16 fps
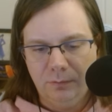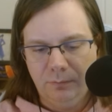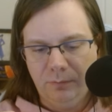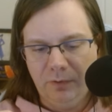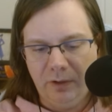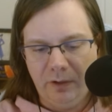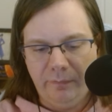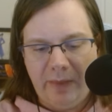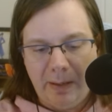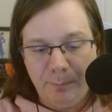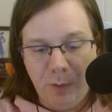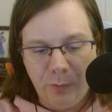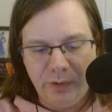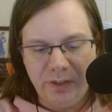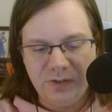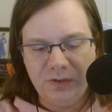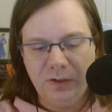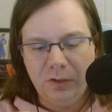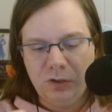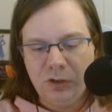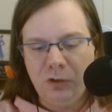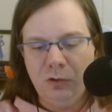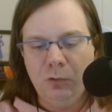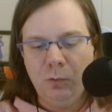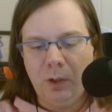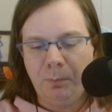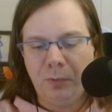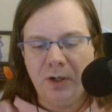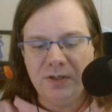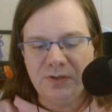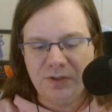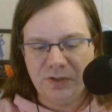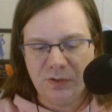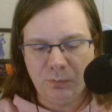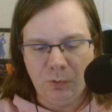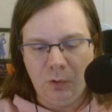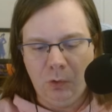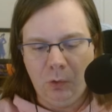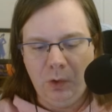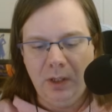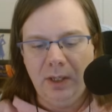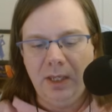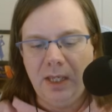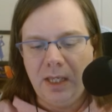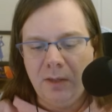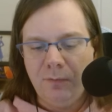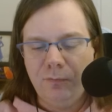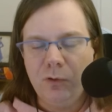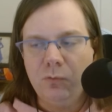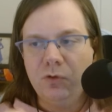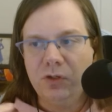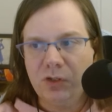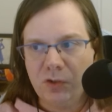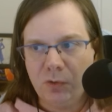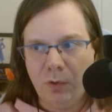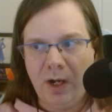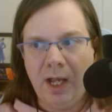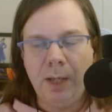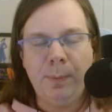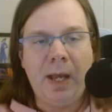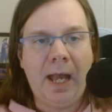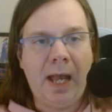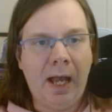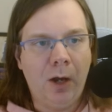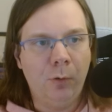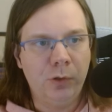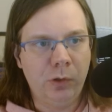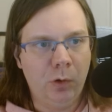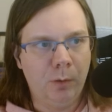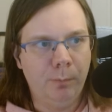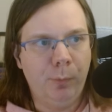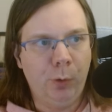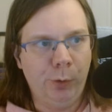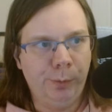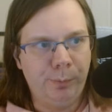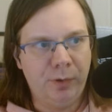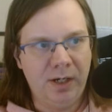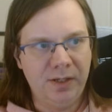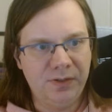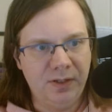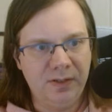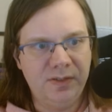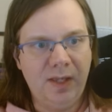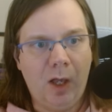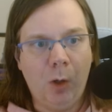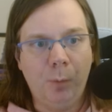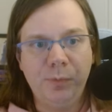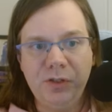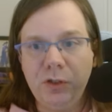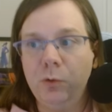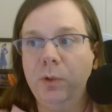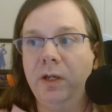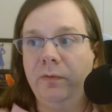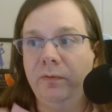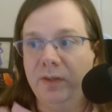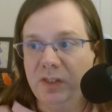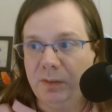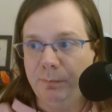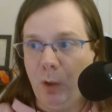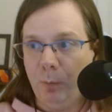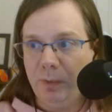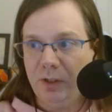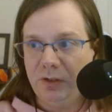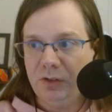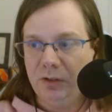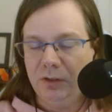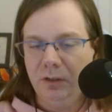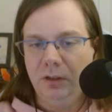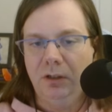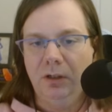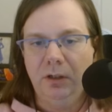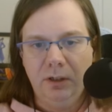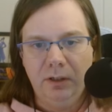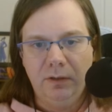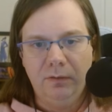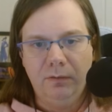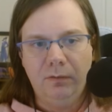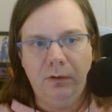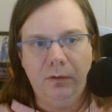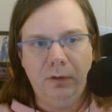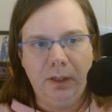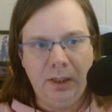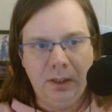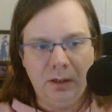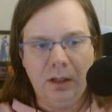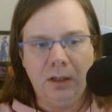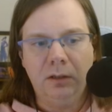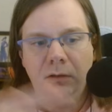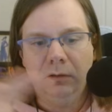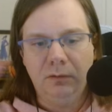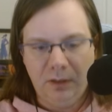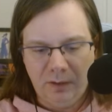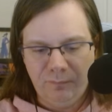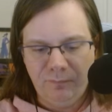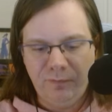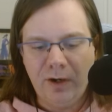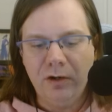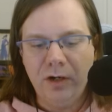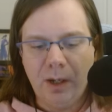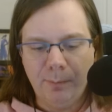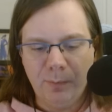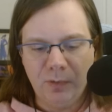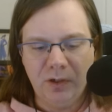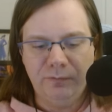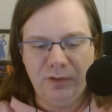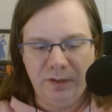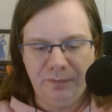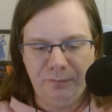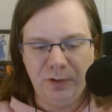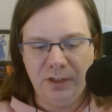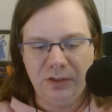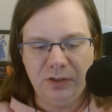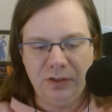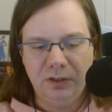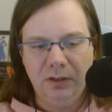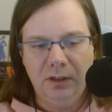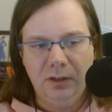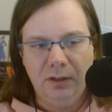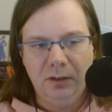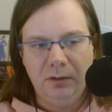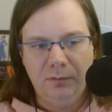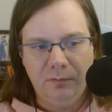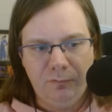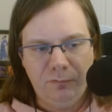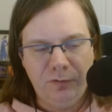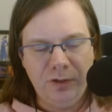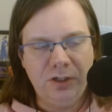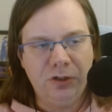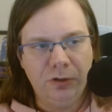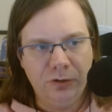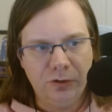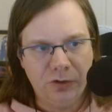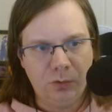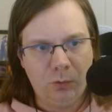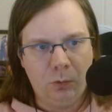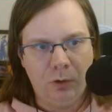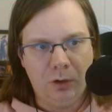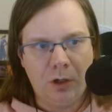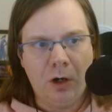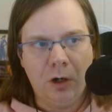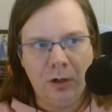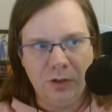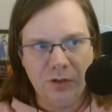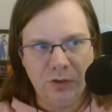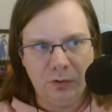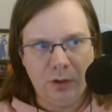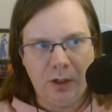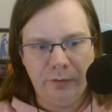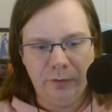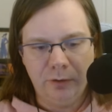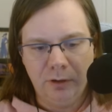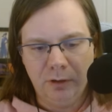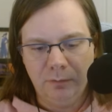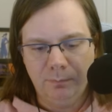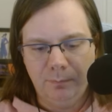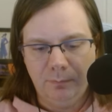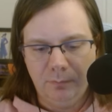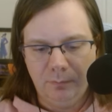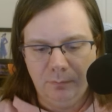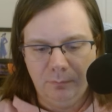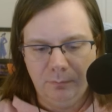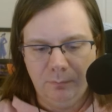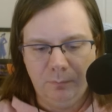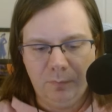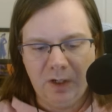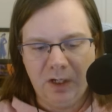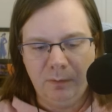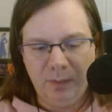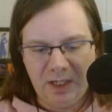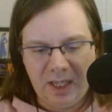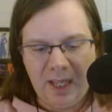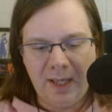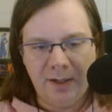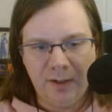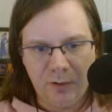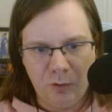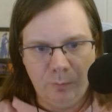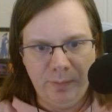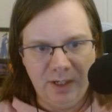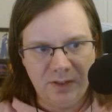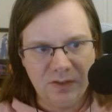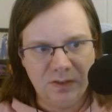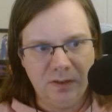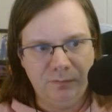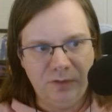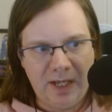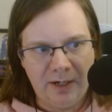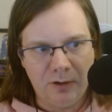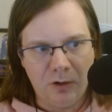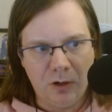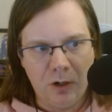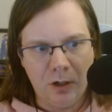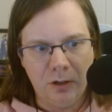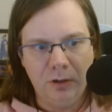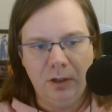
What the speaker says: that bonus, to a presence roll if you describe how your bold presence helps you in this moment. In a fair number of different features or cards or other kind of mechanical bits of Daggerheart,